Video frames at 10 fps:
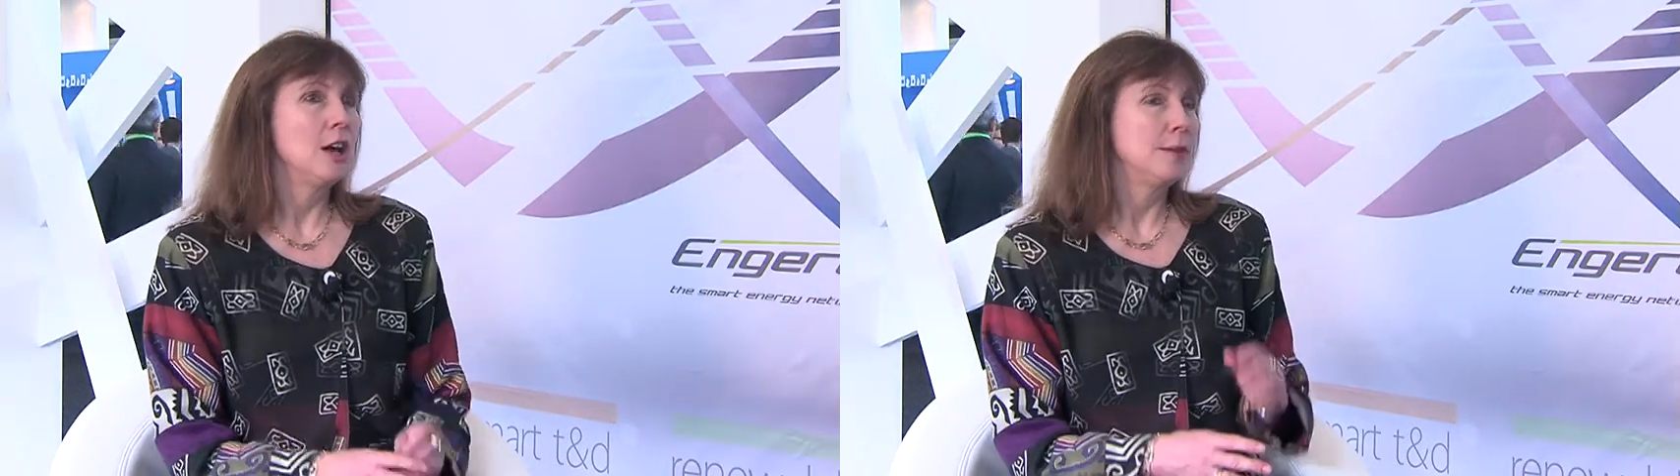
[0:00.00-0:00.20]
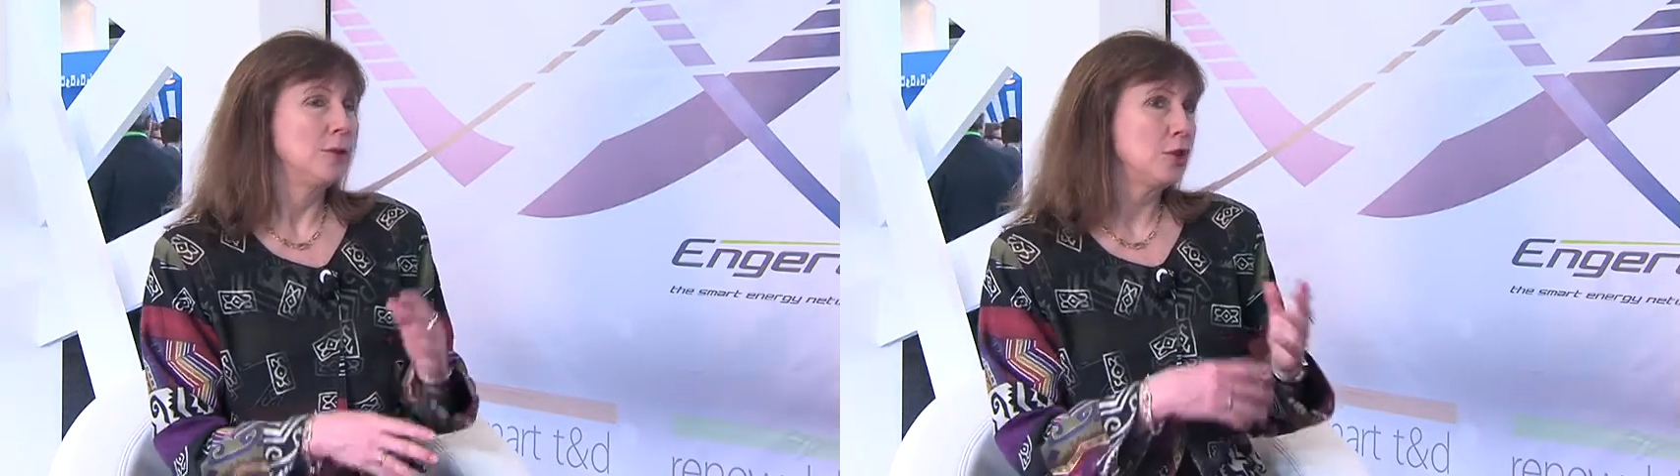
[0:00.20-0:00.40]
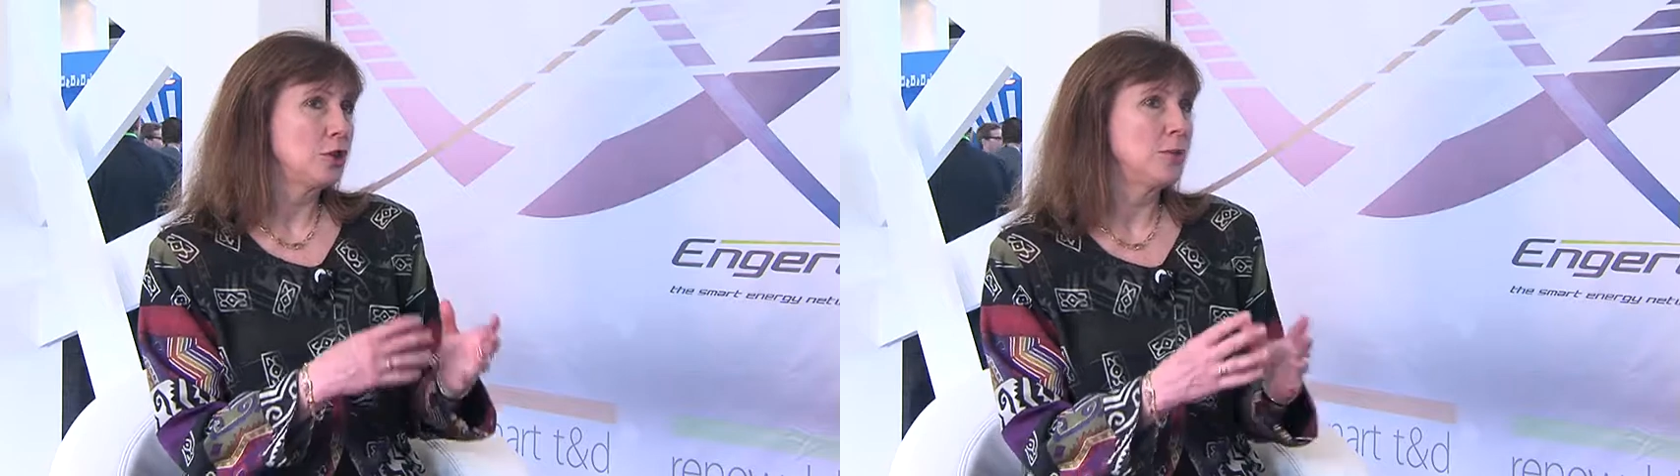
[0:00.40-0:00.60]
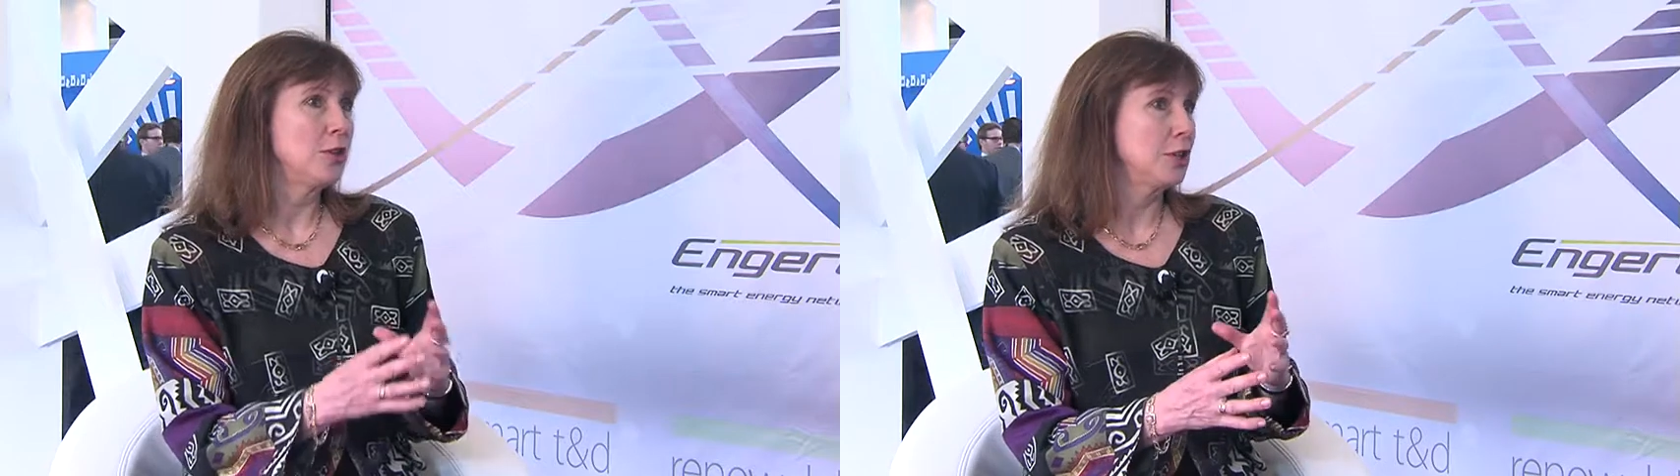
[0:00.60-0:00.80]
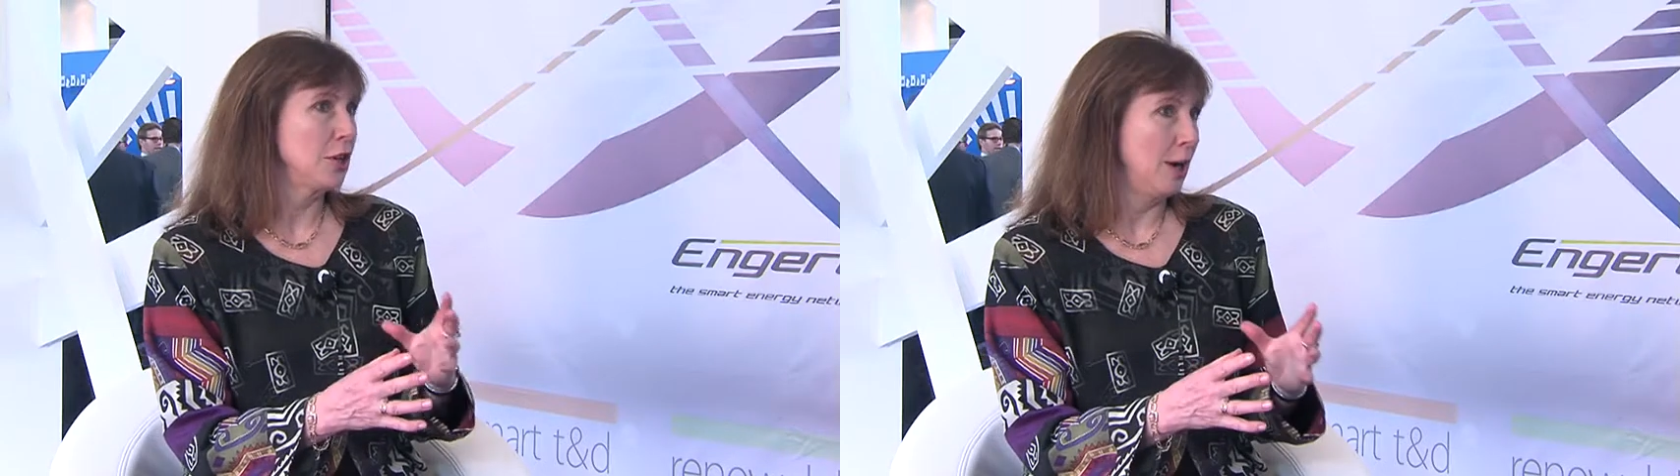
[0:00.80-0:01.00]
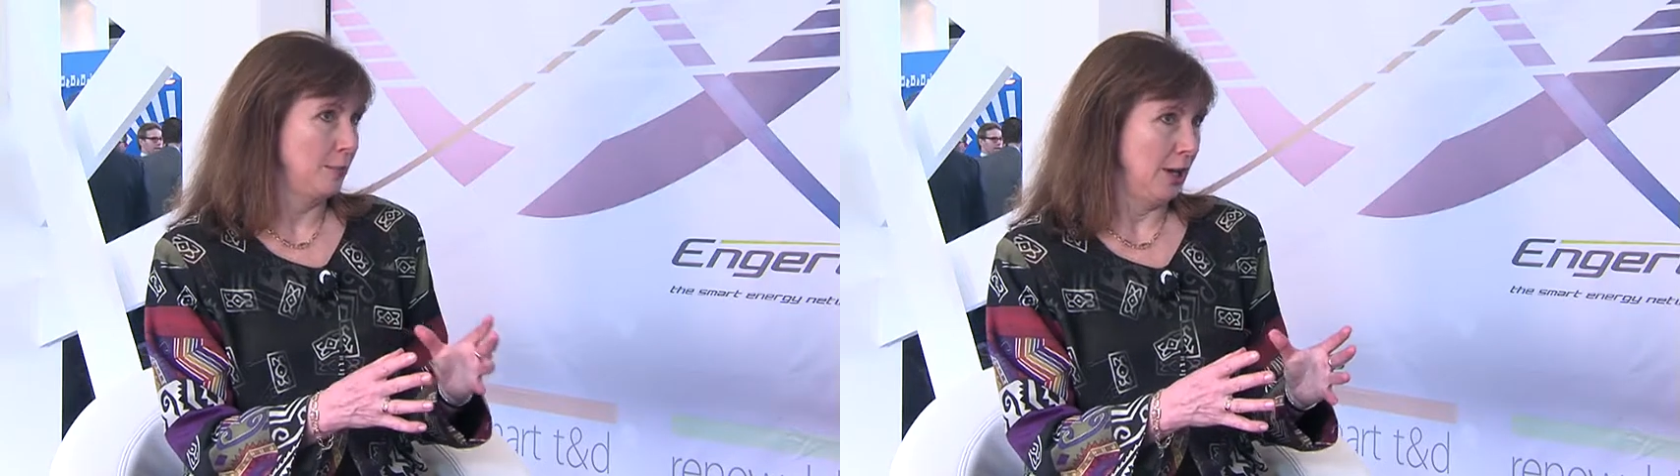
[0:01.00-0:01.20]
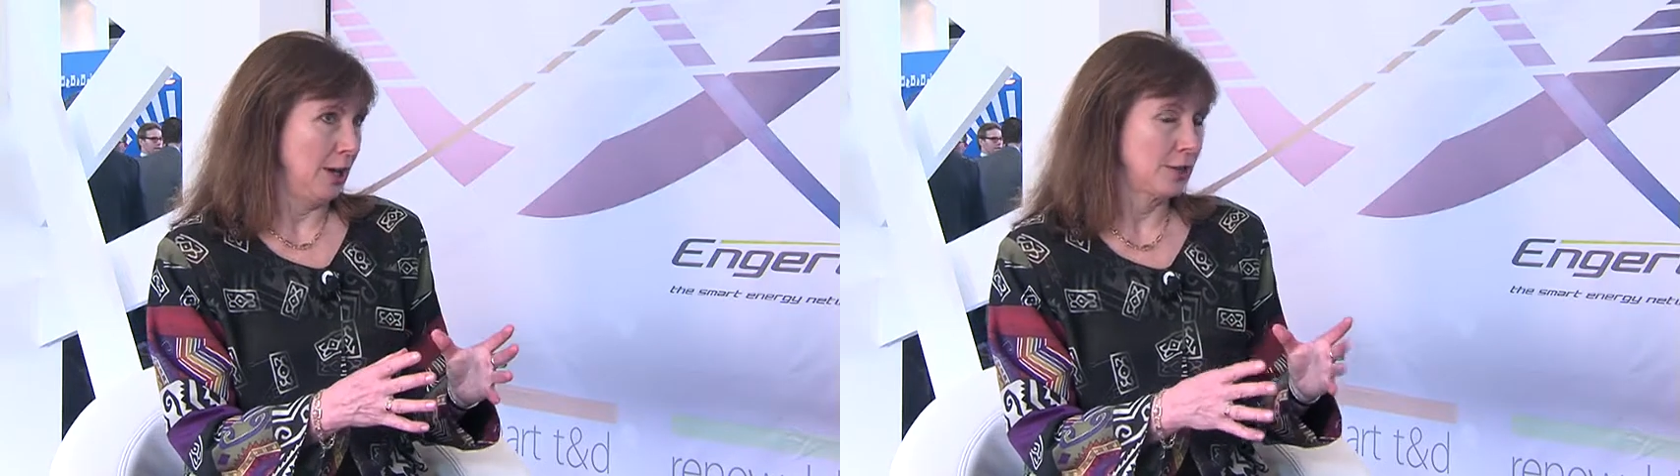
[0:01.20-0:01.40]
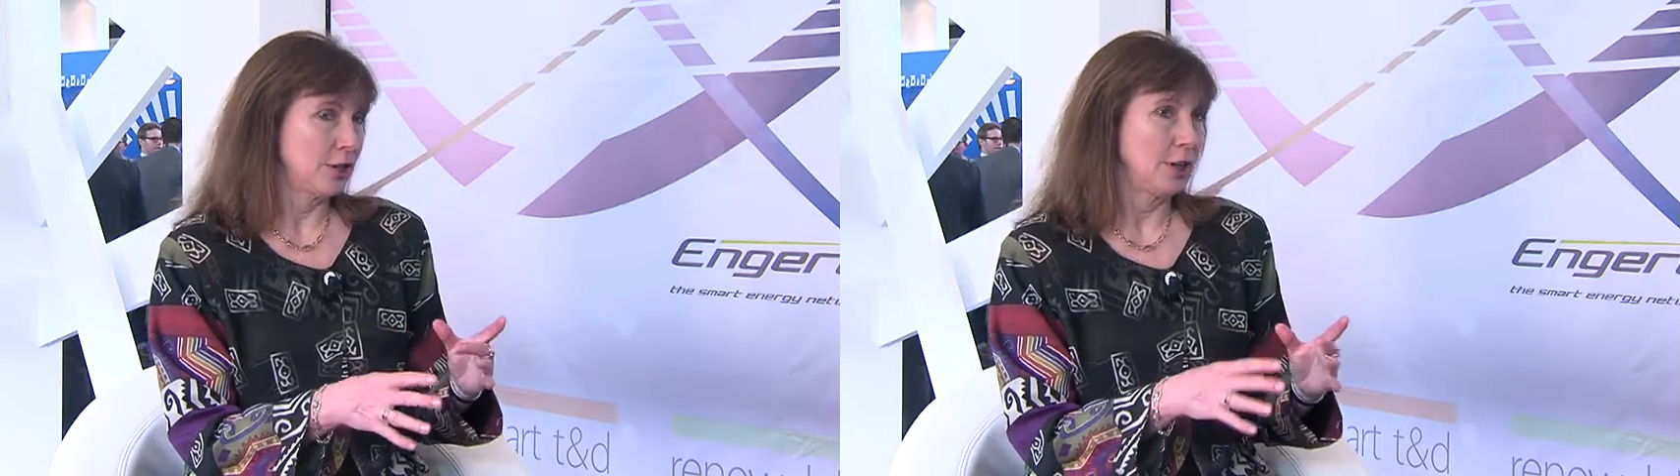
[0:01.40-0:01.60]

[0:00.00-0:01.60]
In terms of the timelines,